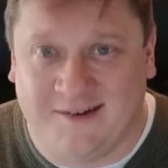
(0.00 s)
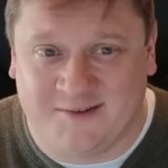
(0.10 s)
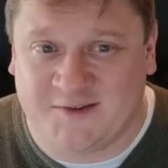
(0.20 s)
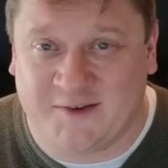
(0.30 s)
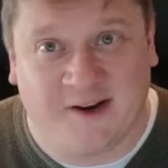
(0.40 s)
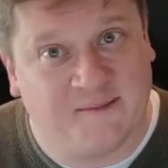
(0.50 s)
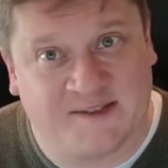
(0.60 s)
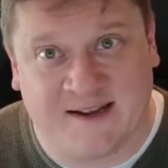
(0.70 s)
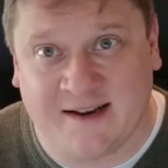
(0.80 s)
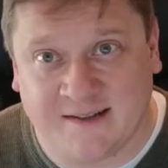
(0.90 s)
and it was very
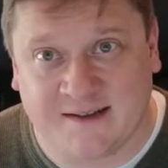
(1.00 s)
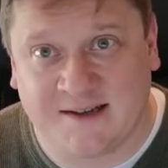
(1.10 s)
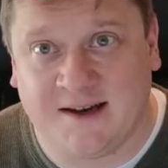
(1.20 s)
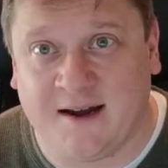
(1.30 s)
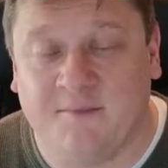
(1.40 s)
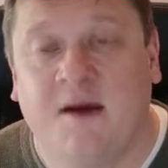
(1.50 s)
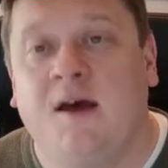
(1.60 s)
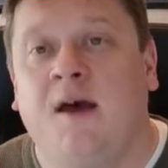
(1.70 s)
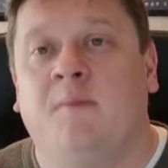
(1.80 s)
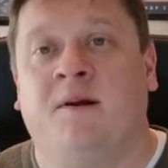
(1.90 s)
upsetting at the time,
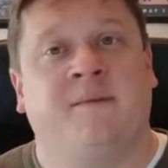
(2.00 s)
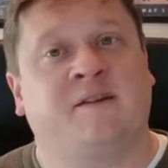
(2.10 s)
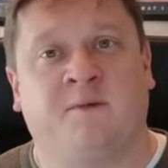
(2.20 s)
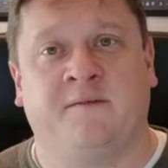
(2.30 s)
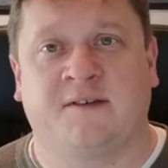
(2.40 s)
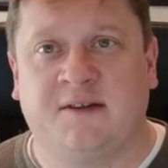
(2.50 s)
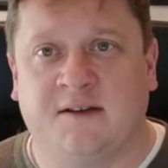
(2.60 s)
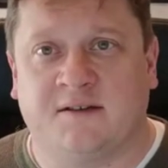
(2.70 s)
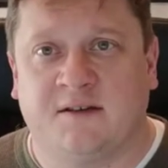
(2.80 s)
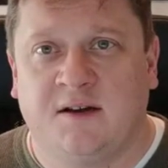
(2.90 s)
but it makes perfect
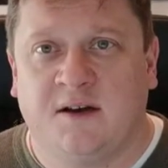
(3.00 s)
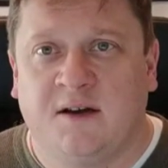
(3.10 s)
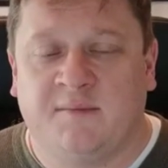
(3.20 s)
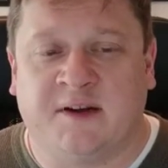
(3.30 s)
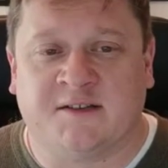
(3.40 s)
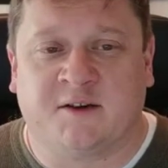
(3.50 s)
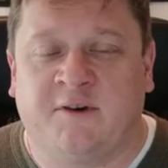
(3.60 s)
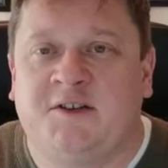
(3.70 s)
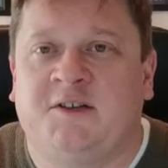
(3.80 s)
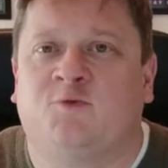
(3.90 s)
sense because the
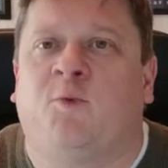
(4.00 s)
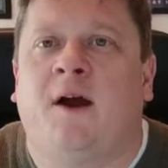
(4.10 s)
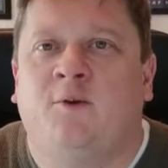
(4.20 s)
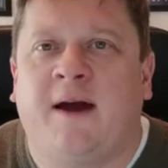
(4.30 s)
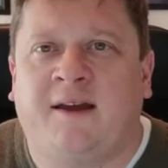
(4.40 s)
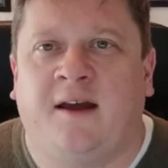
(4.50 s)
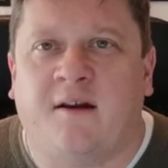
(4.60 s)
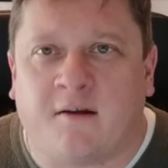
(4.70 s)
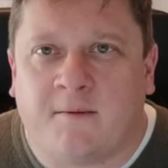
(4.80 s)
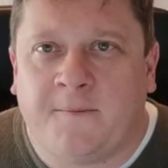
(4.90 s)
question is why do I
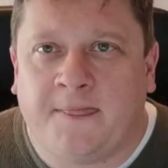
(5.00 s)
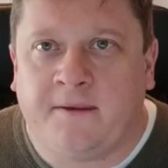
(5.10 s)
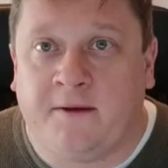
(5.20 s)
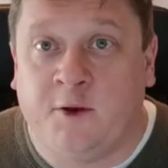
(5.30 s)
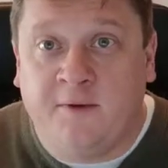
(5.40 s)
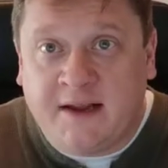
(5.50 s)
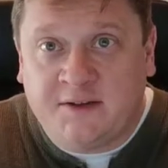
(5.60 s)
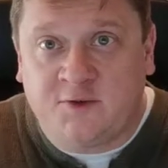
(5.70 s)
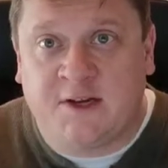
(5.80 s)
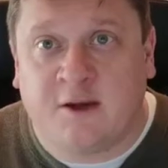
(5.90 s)
care? You
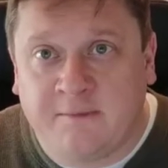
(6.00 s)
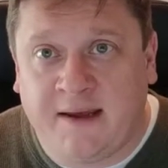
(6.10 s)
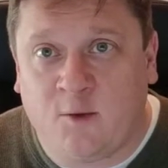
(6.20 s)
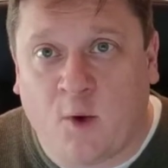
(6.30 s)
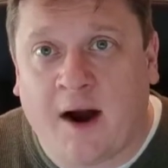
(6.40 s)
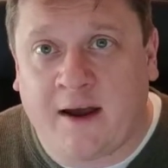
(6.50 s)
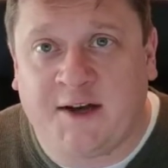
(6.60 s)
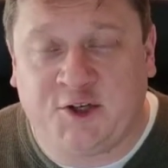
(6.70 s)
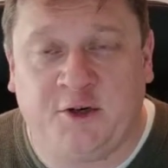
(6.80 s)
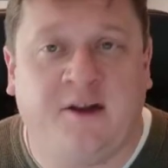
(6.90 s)
need to tell me why
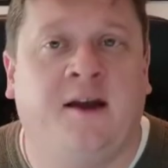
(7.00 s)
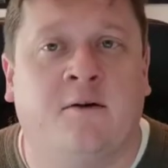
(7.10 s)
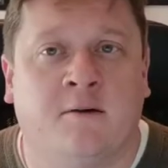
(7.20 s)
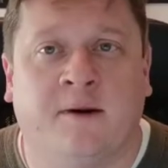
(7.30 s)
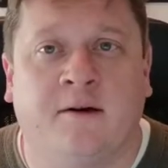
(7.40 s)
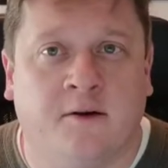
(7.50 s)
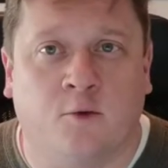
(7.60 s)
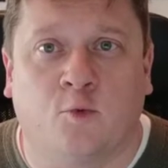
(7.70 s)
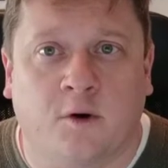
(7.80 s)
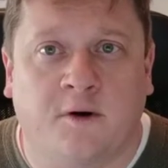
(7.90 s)
I should care about
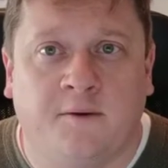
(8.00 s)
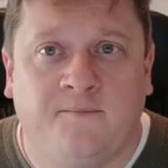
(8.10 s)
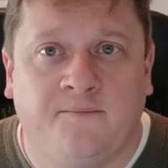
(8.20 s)
your work.